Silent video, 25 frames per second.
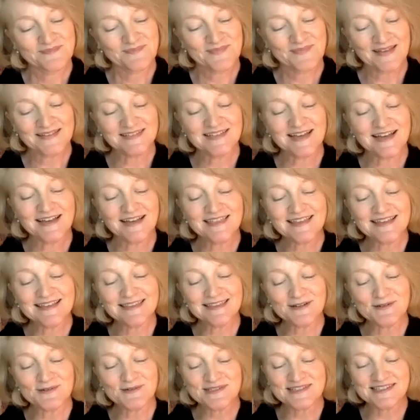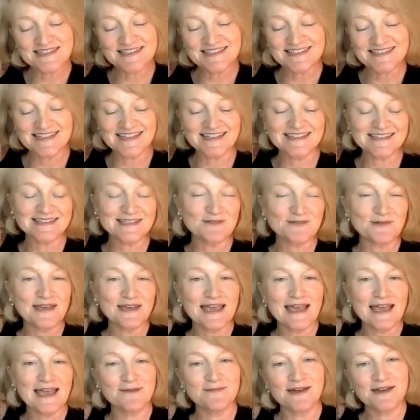see, I think there was this sense that we
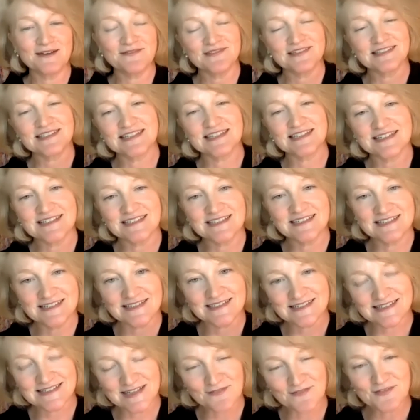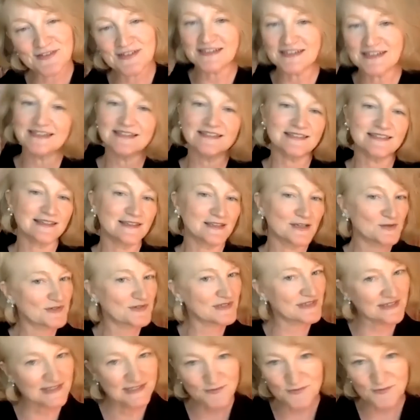came out of the 60s and 70s and there was
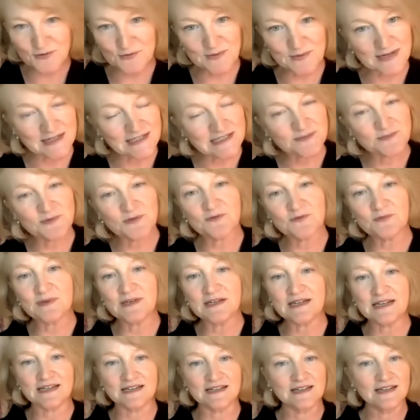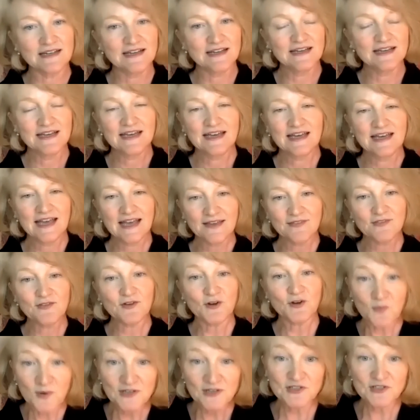the civil rights movement and
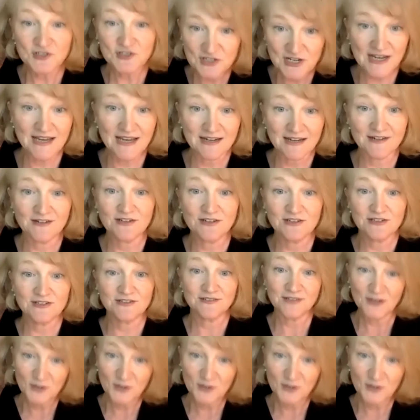there was change.